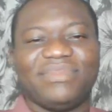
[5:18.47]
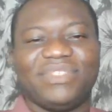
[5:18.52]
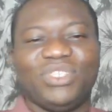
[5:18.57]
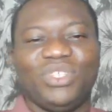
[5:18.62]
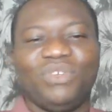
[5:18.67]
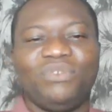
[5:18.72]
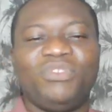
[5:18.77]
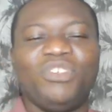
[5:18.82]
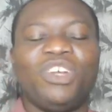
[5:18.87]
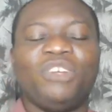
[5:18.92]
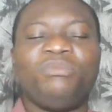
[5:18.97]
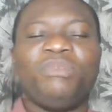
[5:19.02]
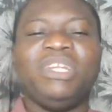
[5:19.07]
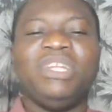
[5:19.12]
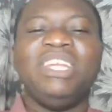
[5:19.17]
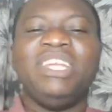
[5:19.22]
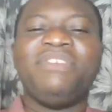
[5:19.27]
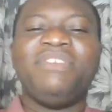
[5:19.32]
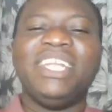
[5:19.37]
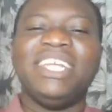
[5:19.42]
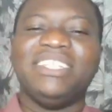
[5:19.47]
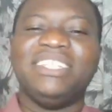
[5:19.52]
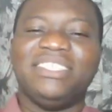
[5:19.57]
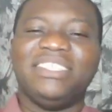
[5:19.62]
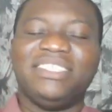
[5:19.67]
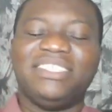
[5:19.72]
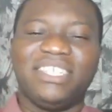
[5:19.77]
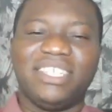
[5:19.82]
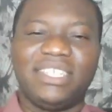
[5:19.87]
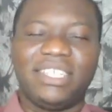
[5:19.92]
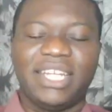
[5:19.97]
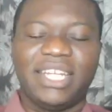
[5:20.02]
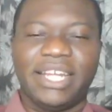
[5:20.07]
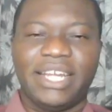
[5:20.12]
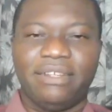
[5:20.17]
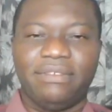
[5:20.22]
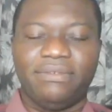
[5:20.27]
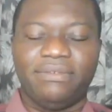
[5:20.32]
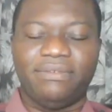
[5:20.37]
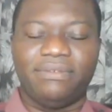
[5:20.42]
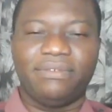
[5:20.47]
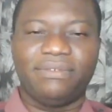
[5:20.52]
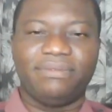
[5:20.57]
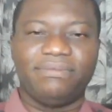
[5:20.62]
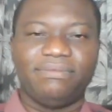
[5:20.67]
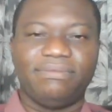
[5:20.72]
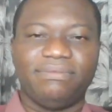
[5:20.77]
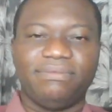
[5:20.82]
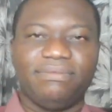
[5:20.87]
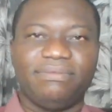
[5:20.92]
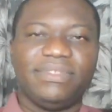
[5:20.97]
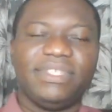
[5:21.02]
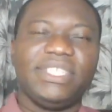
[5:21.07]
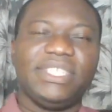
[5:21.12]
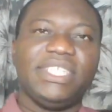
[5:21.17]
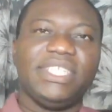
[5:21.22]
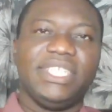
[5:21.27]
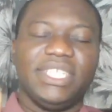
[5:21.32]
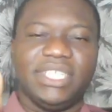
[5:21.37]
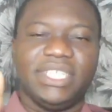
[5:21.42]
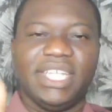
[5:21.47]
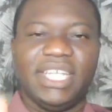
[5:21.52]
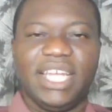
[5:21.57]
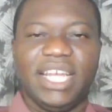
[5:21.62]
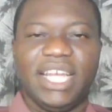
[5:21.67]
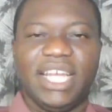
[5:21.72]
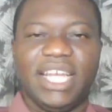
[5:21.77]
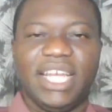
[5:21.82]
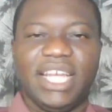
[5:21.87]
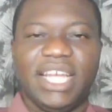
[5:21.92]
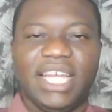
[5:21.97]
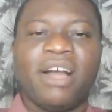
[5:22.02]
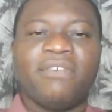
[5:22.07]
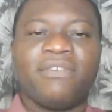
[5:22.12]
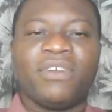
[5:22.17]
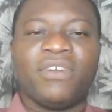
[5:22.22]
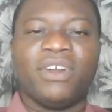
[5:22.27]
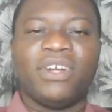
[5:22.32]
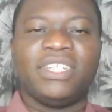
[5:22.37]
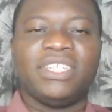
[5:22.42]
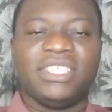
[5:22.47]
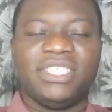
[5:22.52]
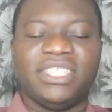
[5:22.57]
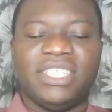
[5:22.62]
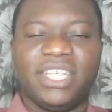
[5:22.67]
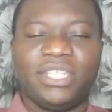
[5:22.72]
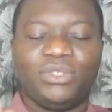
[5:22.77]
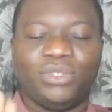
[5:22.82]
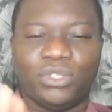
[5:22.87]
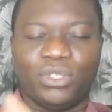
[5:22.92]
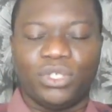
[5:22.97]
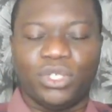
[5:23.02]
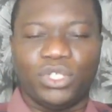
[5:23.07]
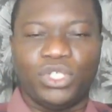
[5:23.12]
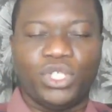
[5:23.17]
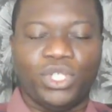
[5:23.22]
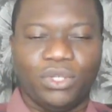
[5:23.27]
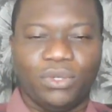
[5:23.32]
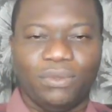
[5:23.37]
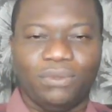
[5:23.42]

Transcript: you've not been living a decent life, the healing power of God is here to touch you.